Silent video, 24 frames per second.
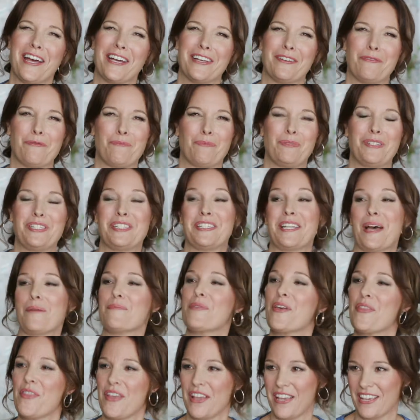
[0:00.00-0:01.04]
a
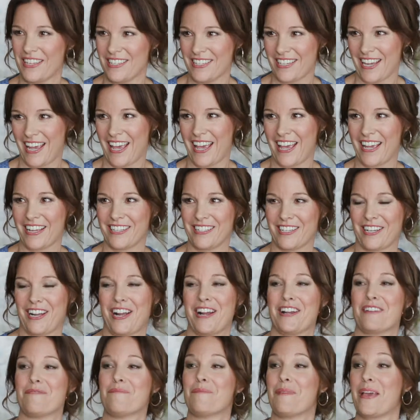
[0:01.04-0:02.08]
step that they can take to
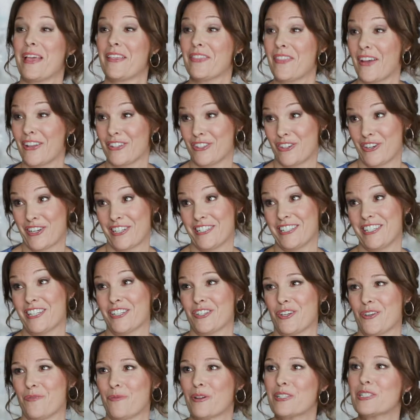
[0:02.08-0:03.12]
kind of make that
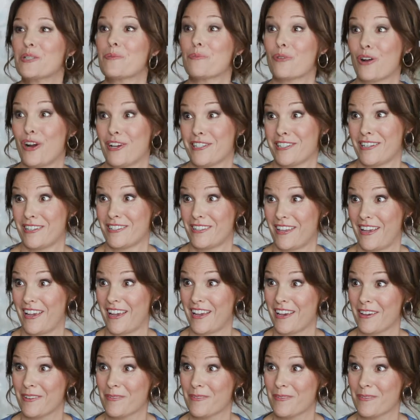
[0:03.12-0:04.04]
transition? What's the process like?